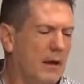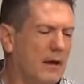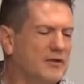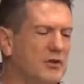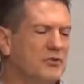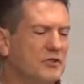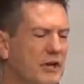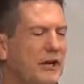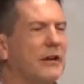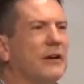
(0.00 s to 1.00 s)
And so,
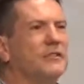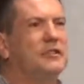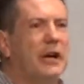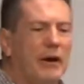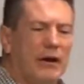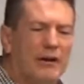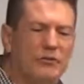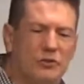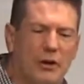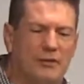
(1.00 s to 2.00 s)
sitting in a chair in a
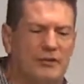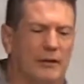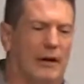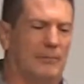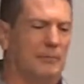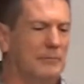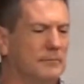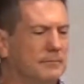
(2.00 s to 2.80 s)
truck stop,